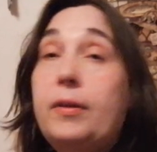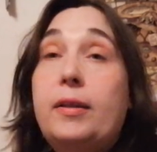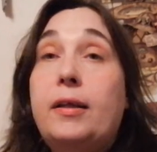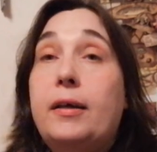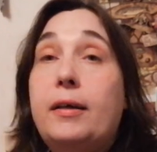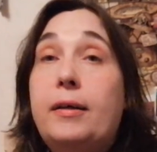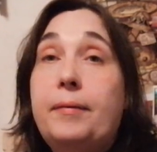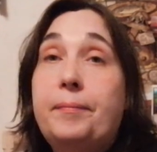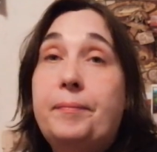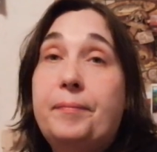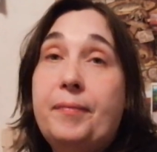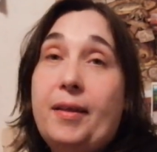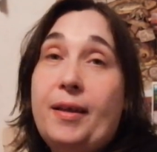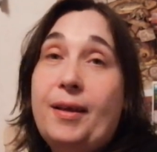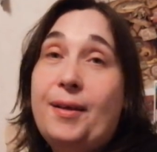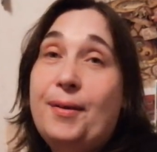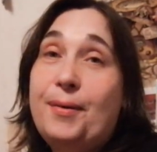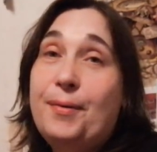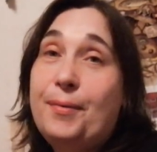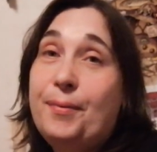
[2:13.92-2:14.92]
with the
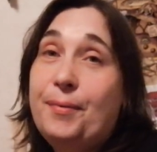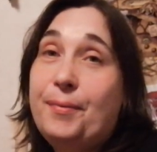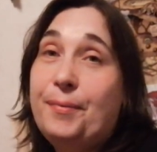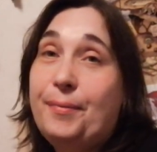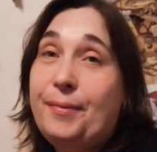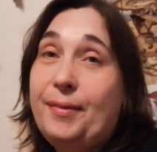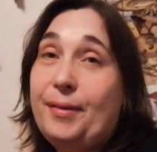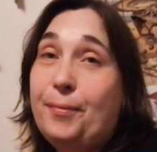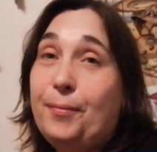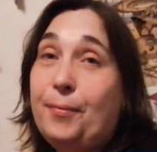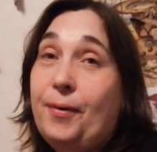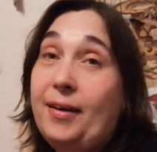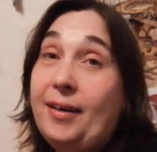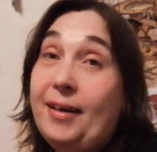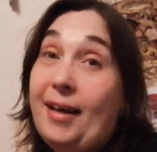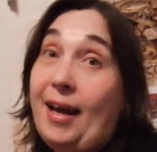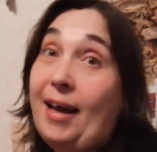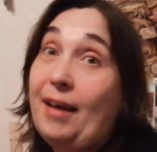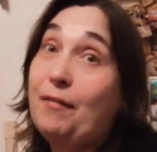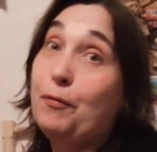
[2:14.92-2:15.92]

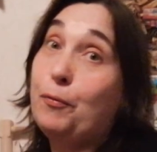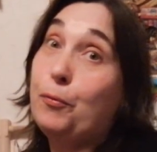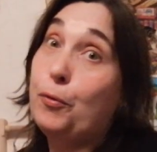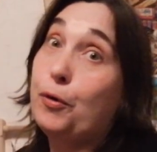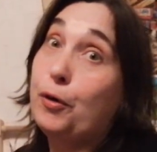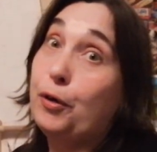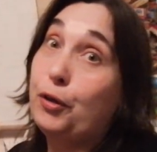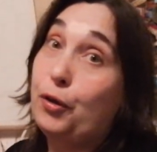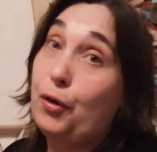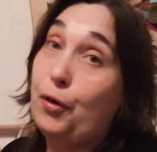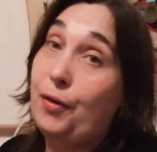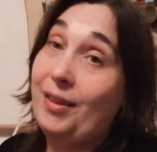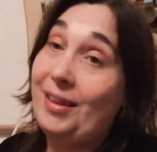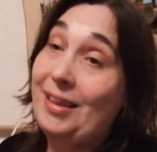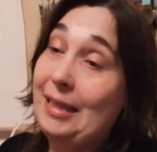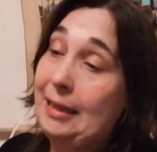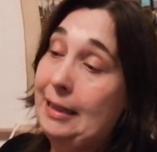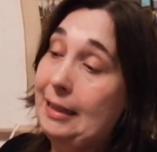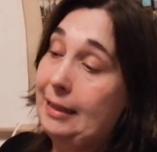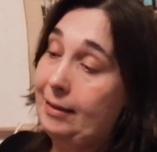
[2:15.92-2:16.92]
one I've worked on
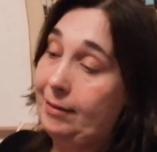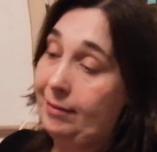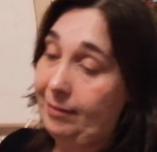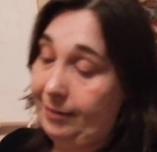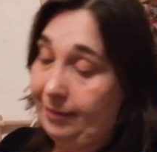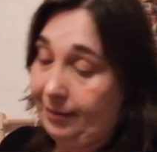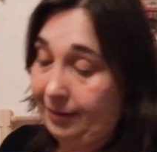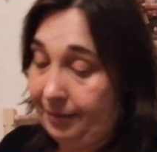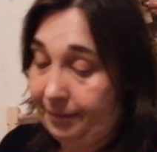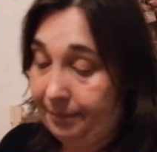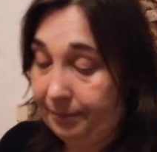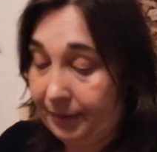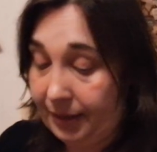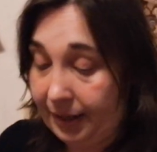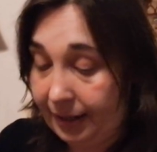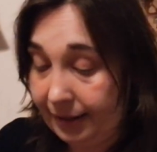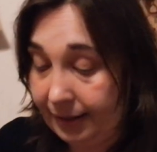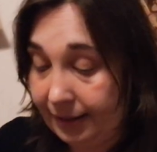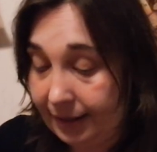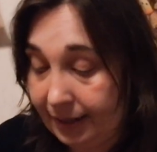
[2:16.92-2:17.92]
the least,
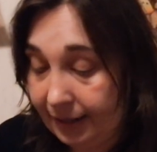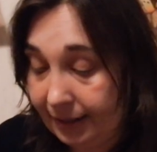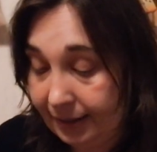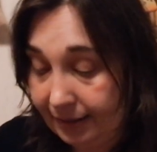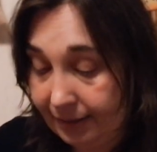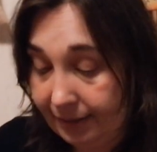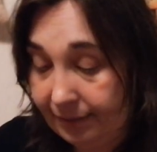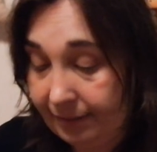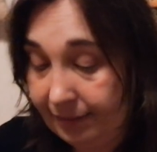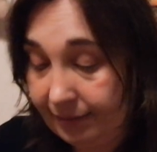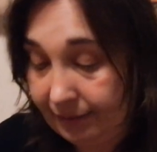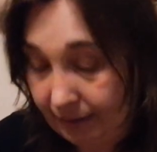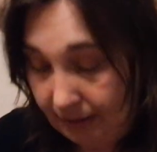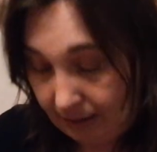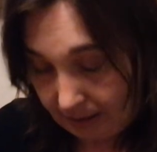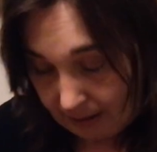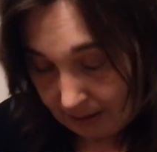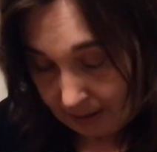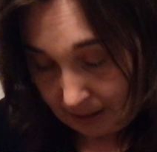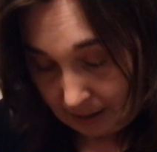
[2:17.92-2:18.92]
and that is
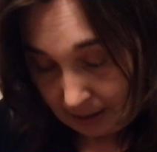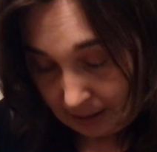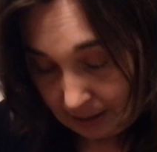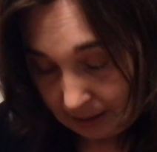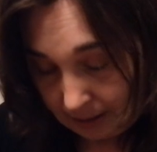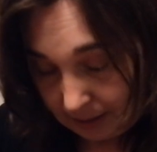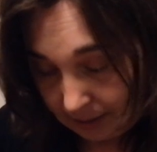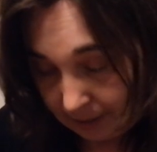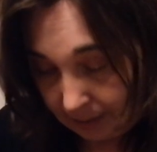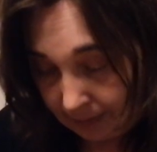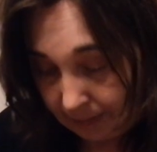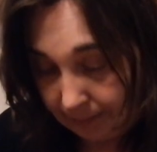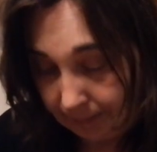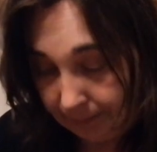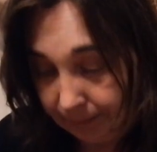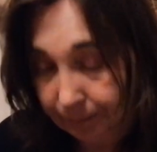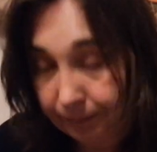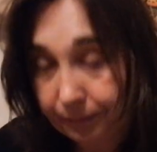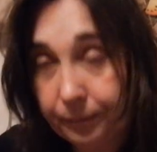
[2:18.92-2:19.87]
my